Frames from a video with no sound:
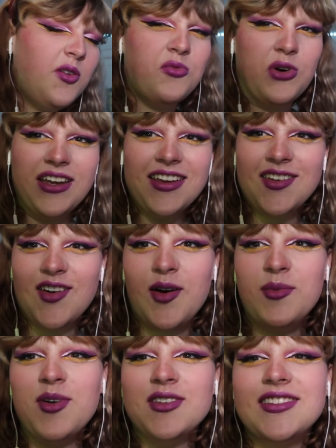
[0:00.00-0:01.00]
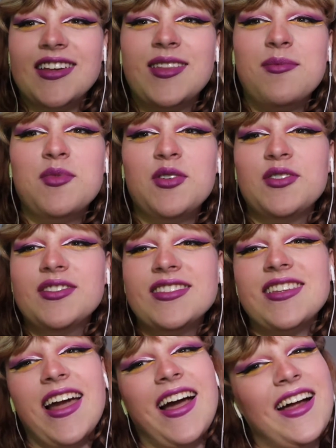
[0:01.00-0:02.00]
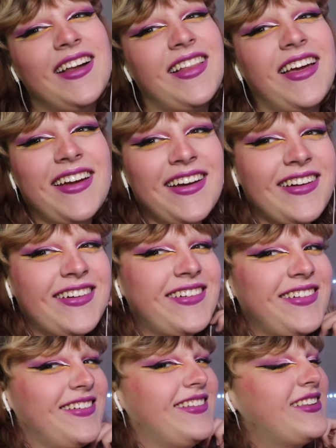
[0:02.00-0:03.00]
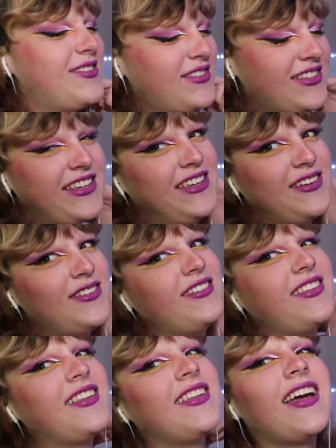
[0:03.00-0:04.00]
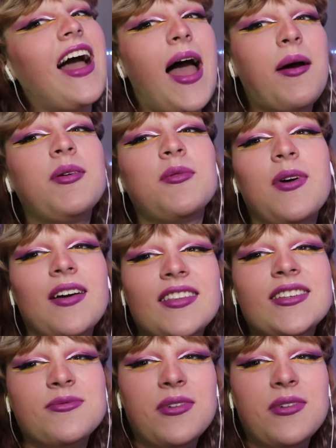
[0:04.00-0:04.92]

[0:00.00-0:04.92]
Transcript: of Wiccan almost, like the moons. I kind of like it. This one's cute. Like I would wear this